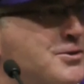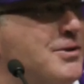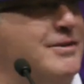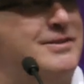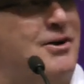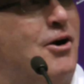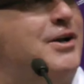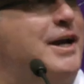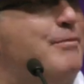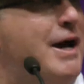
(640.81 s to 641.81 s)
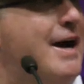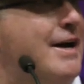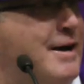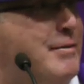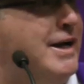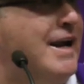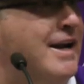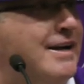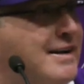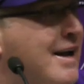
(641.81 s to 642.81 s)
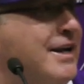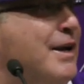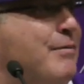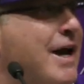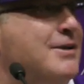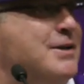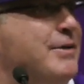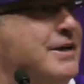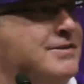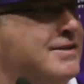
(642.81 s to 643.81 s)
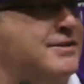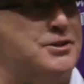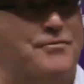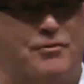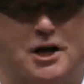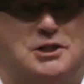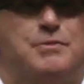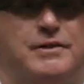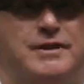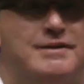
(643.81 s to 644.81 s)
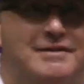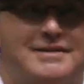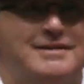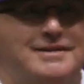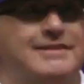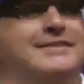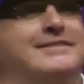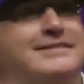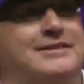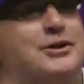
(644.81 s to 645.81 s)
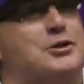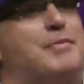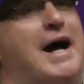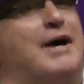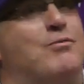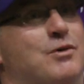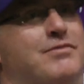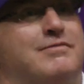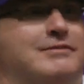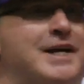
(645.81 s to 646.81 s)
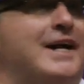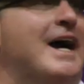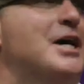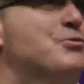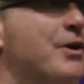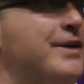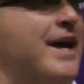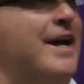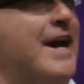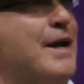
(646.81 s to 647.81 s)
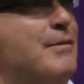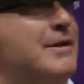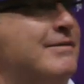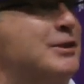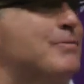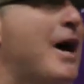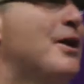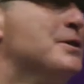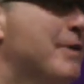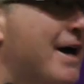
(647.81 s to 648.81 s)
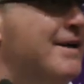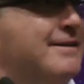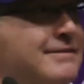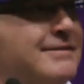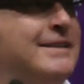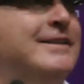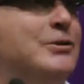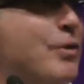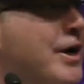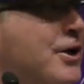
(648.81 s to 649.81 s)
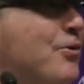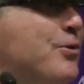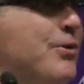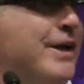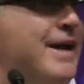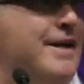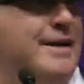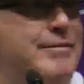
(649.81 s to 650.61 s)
So it's hard to get mad. I mean, how do you get mad at somebody that's a freshman that goes back with 10 guys running down at him and smiles about it and ready to go do it again?